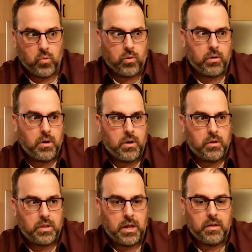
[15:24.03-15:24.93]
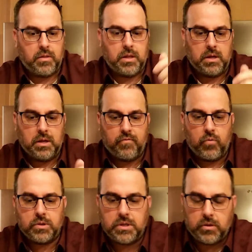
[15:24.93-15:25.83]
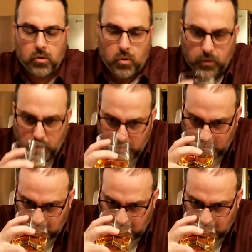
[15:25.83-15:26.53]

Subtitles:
more, than the 14-year-old.